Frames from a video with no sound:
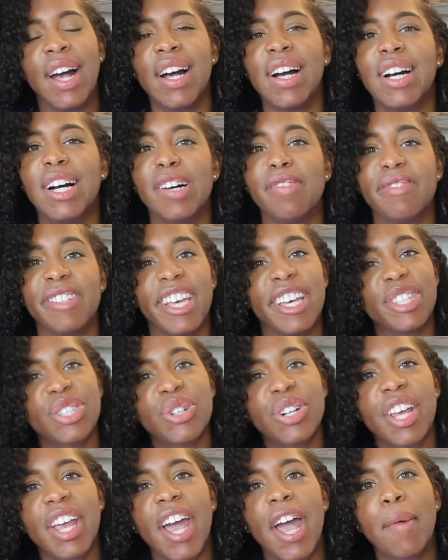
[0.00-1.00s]
um,
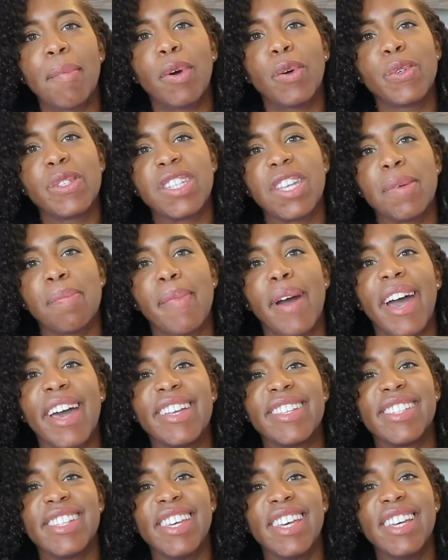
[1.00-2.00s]
yesterday i posted
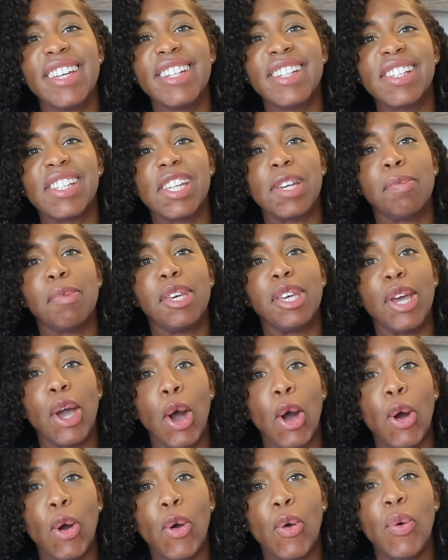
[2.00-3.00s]
my 10
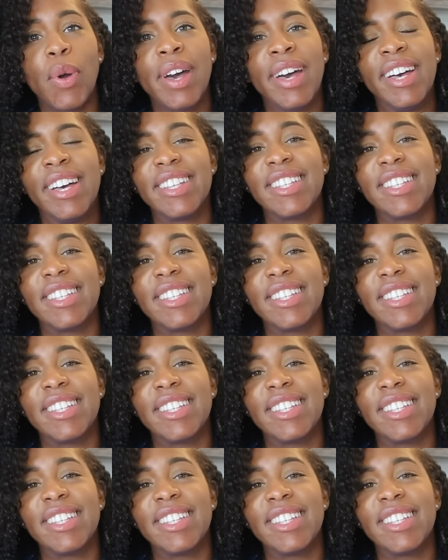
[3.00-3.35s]
dpo